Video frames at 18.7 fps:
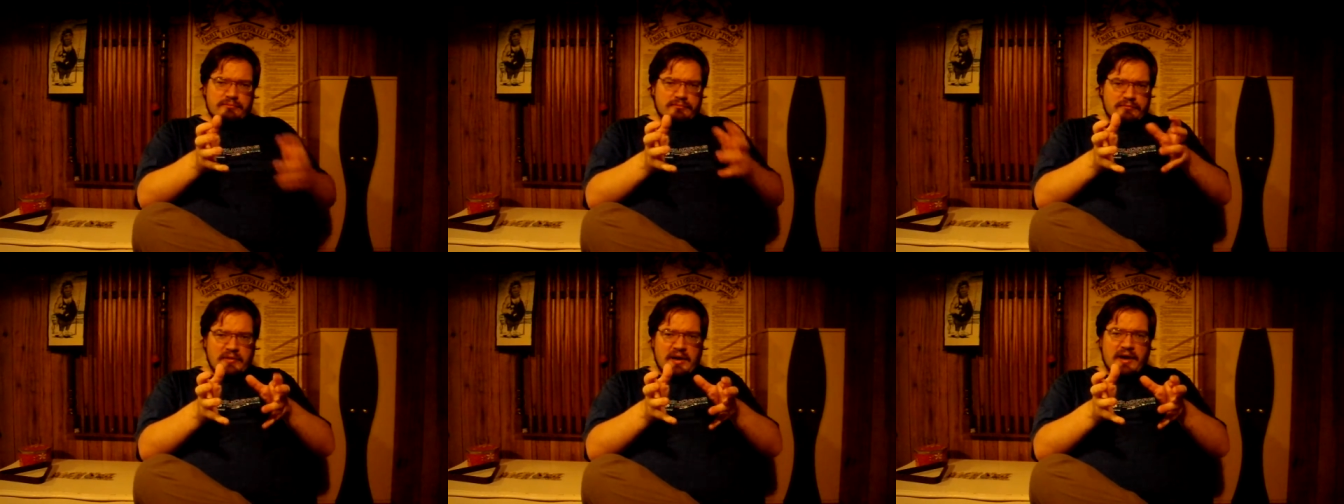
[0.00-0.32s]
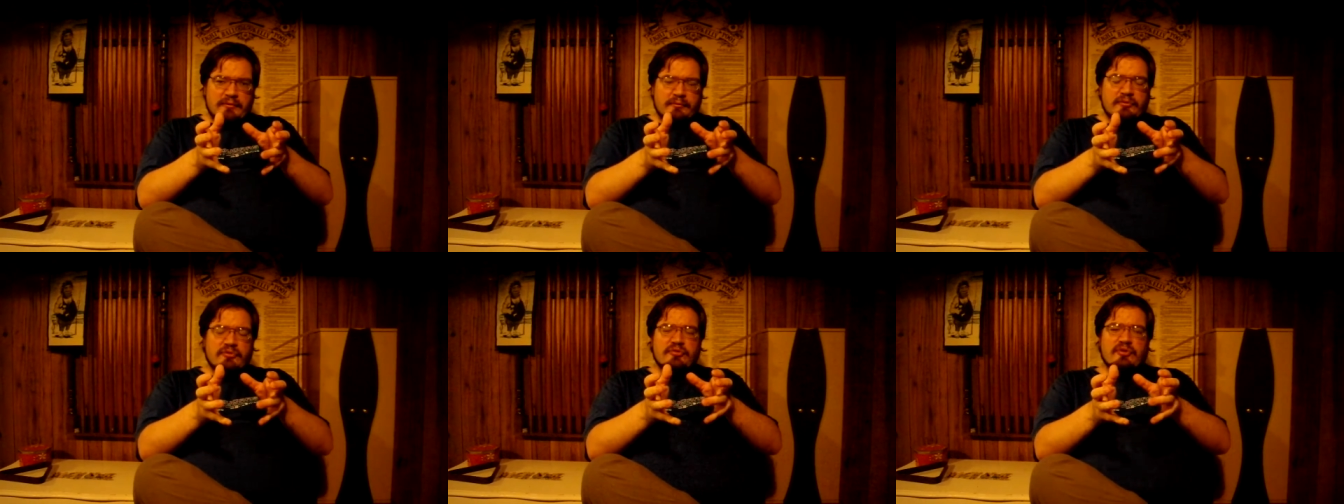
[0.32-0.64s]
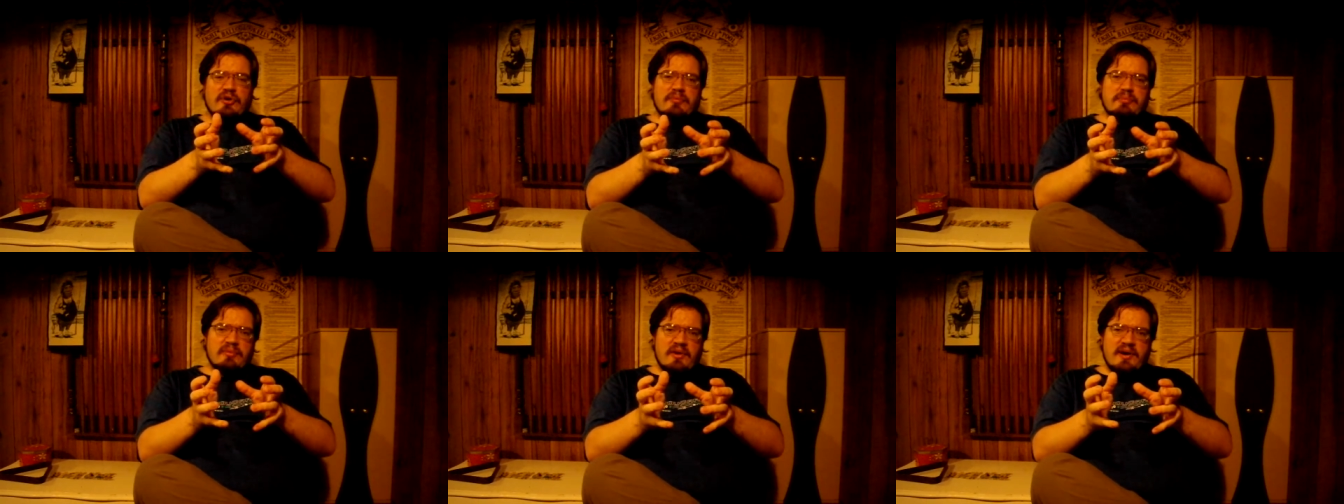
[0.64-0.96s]
uh, Richard
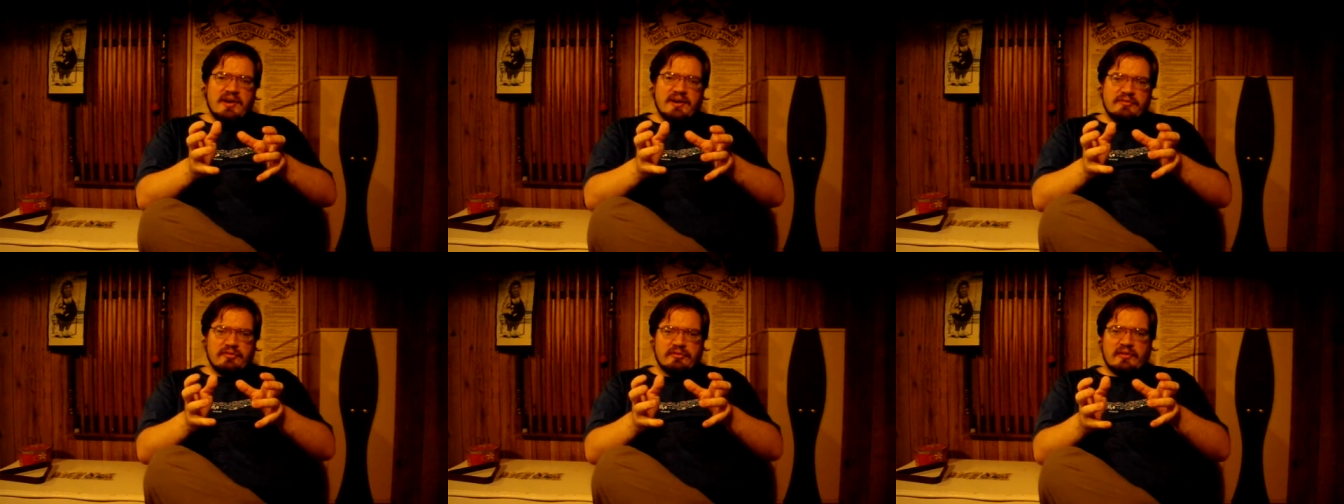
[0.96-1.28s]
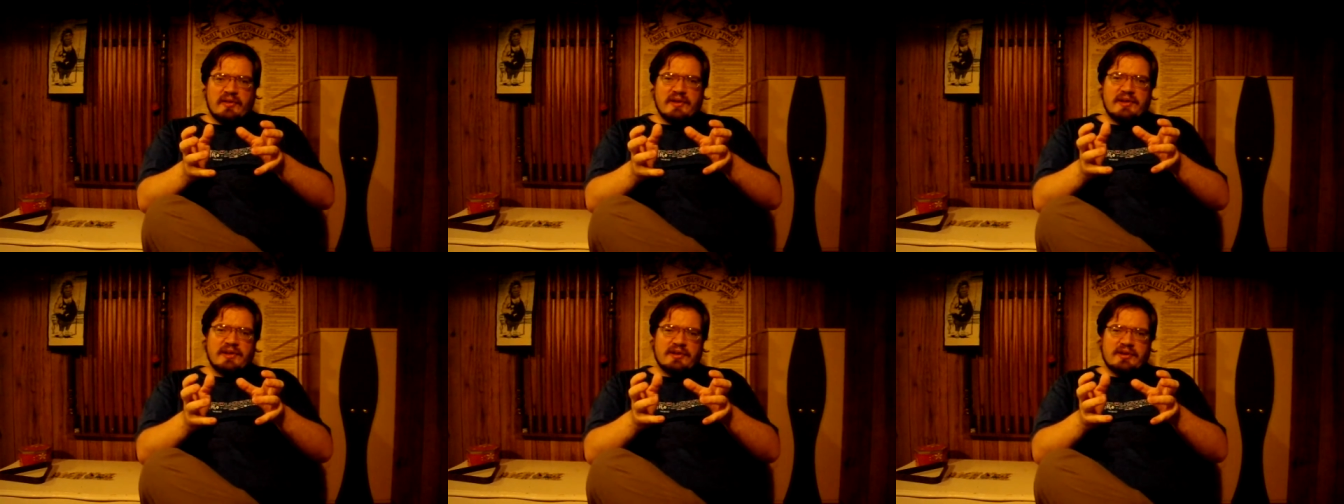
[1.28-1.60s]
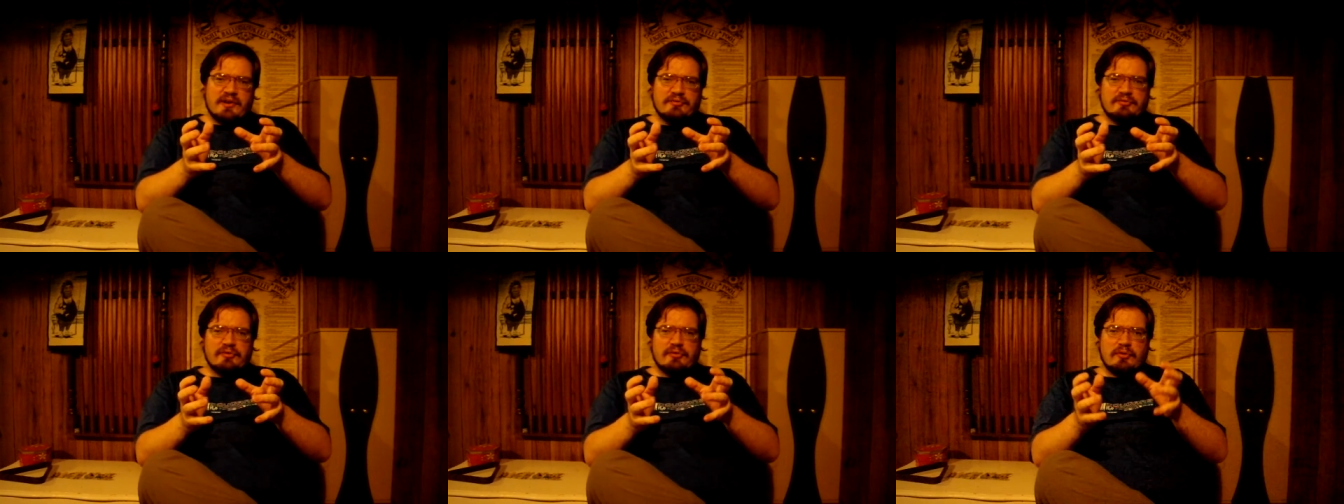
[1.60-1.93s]
O'Brien, if you're lucky
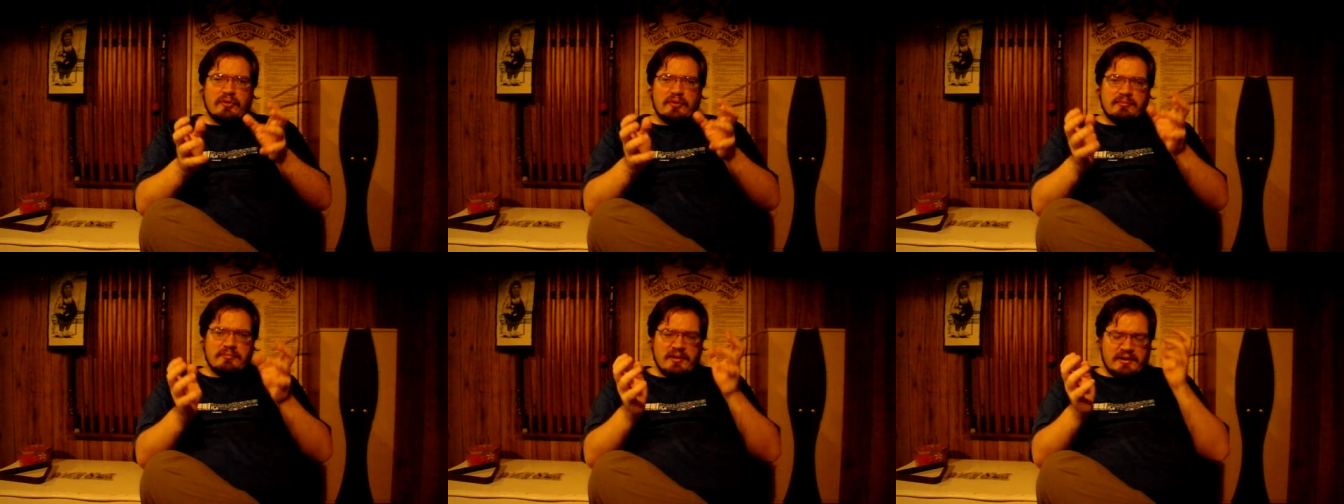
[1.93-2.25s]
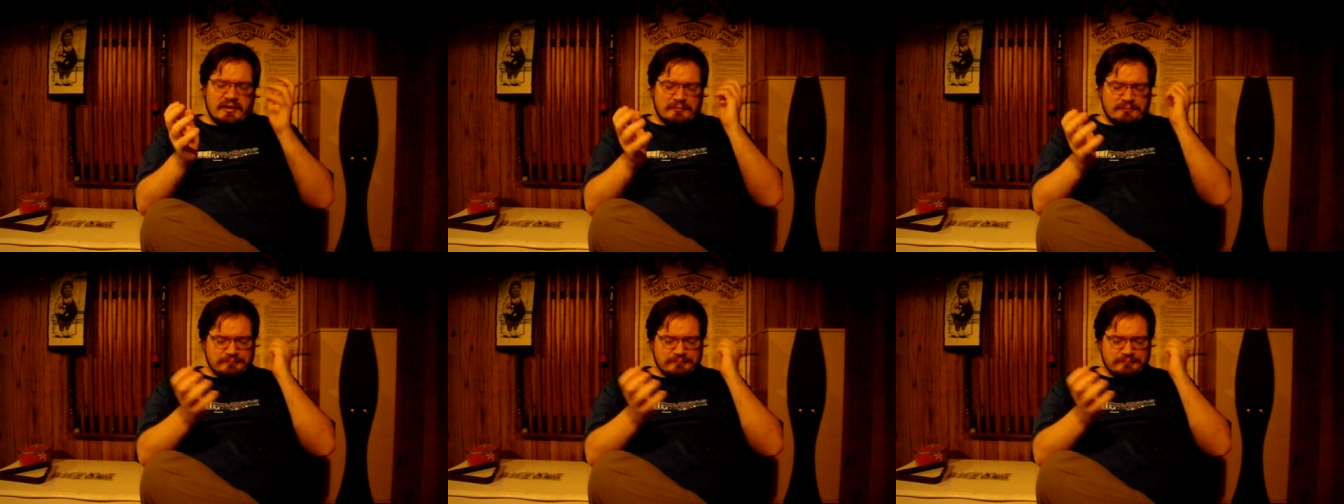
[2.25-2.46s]
enough to know him better,